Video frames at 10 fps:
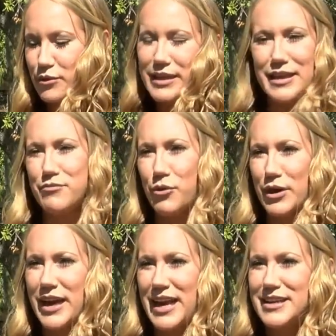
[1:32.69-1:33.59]
really
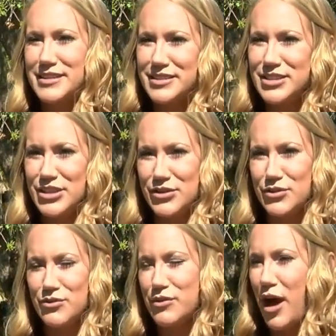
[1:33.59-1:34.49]
important moment
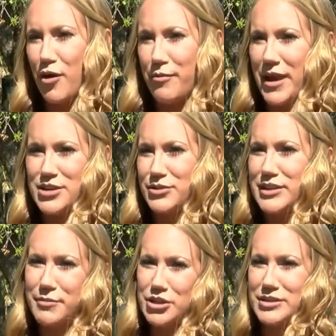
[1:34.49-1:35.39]
to help and do
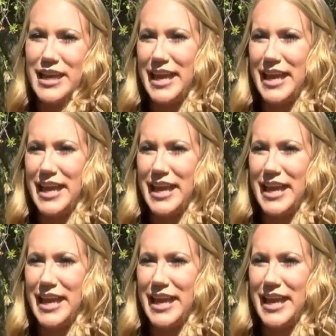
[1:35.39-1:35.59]
as much as I